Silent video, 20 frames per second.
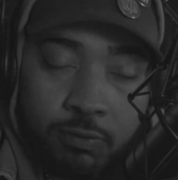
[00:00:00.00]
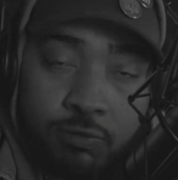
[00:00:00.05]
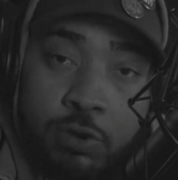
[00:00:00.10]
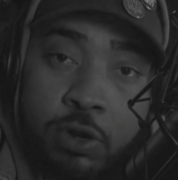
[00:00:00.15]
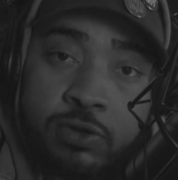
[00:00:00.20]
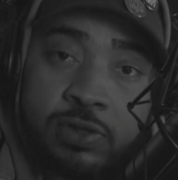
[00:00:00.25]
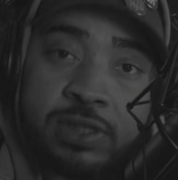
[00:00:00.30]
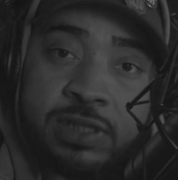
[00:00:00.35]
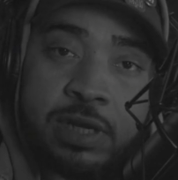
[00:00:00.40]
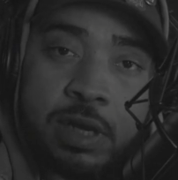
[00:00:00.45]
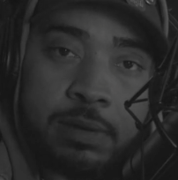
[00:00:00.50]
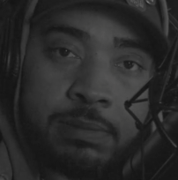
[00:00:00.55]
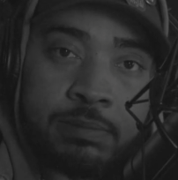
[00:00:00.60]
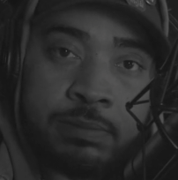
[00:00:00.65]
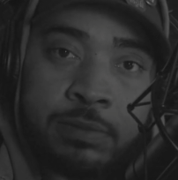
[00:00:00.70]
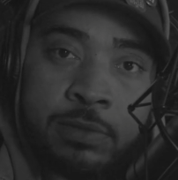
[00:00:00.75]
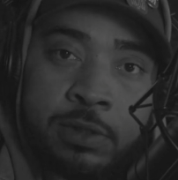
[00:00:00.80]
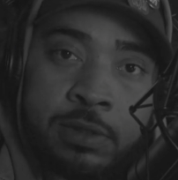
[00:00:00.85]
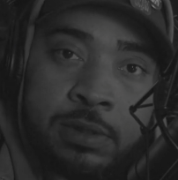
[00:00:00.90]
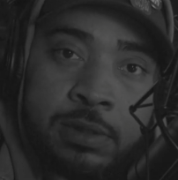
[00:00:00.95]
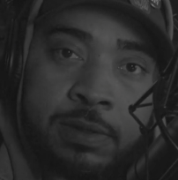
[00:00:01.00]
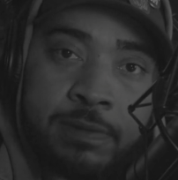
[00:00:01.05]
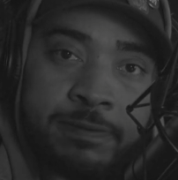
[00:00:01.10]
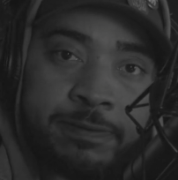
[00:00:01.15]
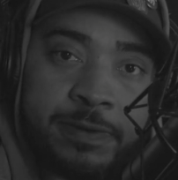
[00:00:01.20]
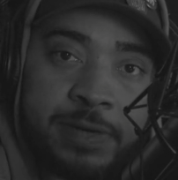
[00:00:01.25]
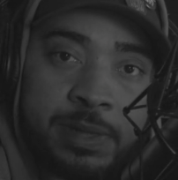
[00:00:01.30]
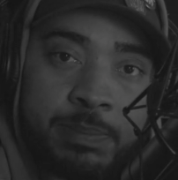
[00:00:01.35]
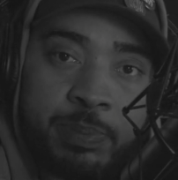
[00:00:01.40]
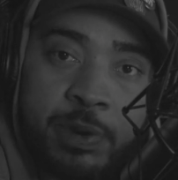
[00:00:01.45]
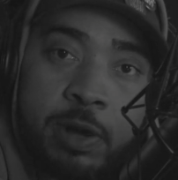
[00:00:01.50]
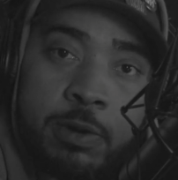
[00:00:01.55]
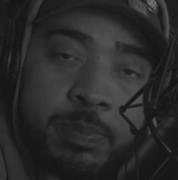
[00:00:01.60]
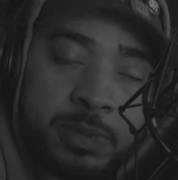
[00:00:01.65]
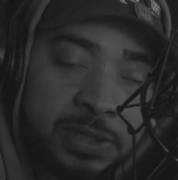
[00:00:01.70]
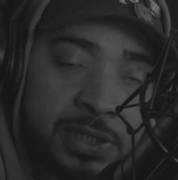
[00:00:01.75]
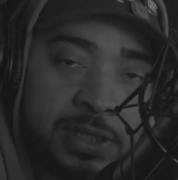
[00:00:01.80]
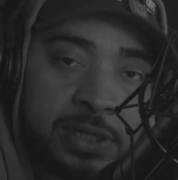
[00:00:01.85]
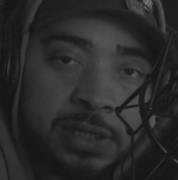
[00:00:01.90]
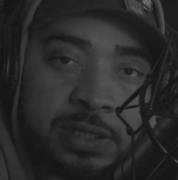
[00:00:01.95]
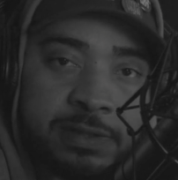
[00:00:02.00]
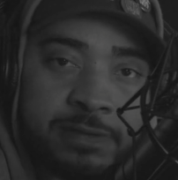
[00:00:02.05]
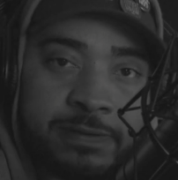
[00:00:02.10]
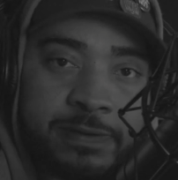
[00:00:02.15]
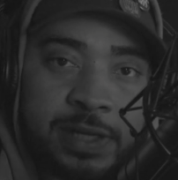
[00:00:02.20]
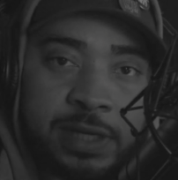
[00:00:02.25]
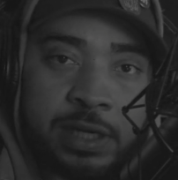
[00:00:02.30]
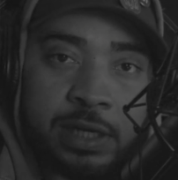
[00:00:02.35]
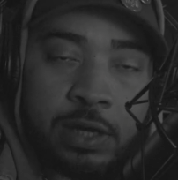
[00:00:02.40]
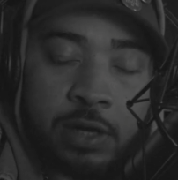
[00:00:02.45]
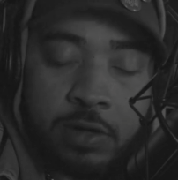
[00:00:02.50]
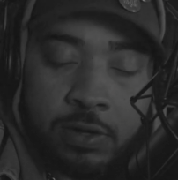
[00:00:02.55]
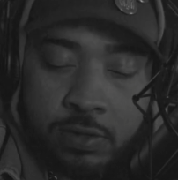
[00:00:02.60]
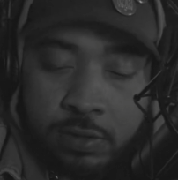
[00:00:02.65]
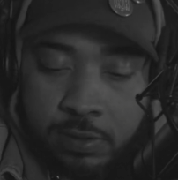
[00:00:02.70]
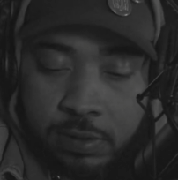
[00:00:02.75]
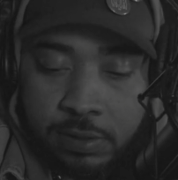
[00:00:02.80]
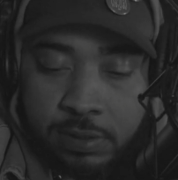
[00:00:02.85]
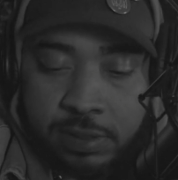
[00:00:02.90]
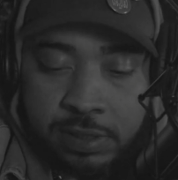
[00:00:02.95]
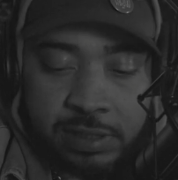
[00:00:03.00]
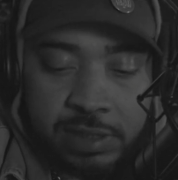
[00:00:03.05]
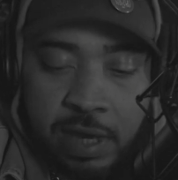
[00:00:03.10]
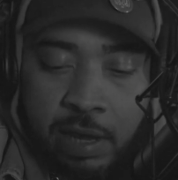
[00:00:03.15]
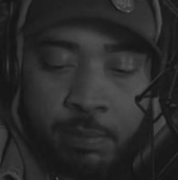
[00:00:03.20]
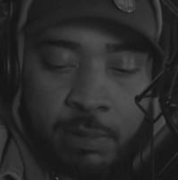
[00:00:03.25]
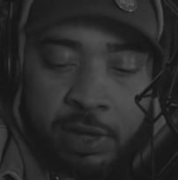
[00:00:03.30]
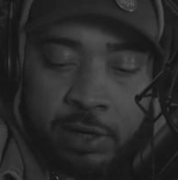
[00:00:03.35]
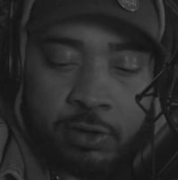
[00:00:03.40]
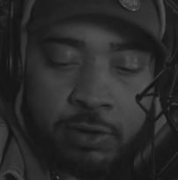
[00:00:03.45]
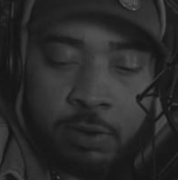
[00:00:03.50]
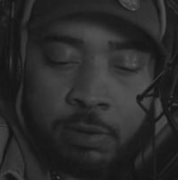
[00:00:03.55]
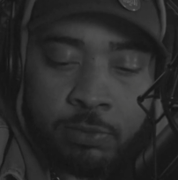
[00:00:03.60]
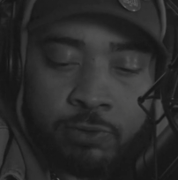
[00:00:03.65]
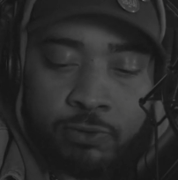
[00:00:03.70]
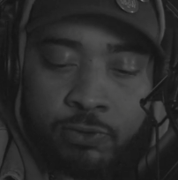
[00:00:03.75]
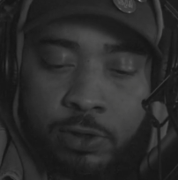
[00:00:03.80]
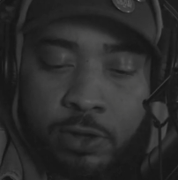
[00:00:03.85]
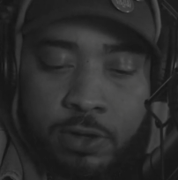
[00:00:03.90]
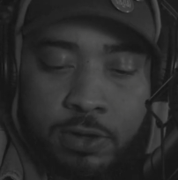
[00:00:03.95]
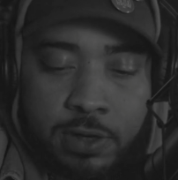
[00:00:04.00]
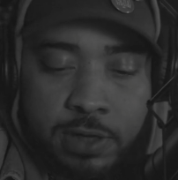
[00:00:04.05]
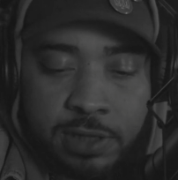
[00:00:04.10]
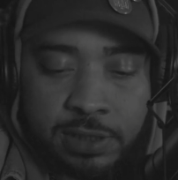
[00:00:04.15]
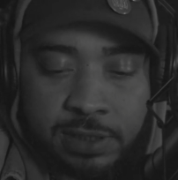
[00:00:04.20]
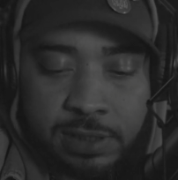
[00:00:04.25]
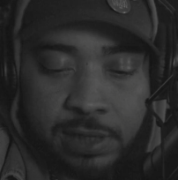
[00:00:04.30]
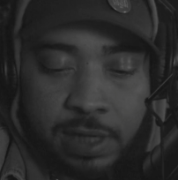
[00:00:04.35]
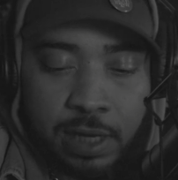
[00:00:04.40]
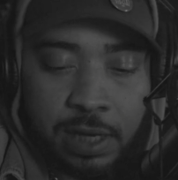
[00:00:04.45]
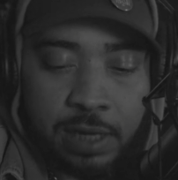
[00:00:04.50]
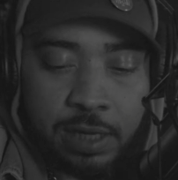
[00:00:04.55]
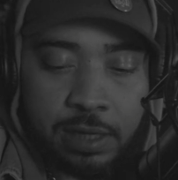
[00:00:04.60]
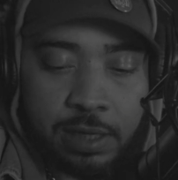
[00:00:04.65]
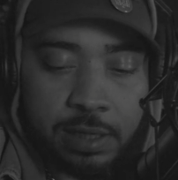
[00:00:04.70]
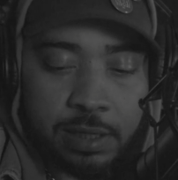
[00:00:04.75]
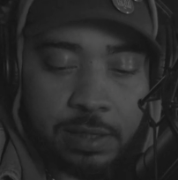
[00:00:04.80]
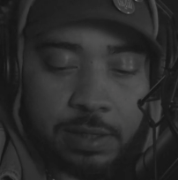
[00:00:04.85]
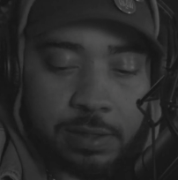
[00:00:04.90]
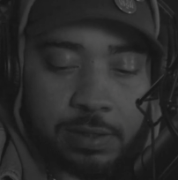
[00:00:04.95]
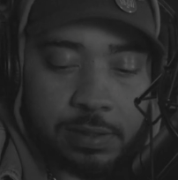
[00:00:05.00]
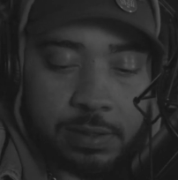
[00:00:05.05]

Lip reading: I wrote something for the purpose of this video. This is not my normal recording style.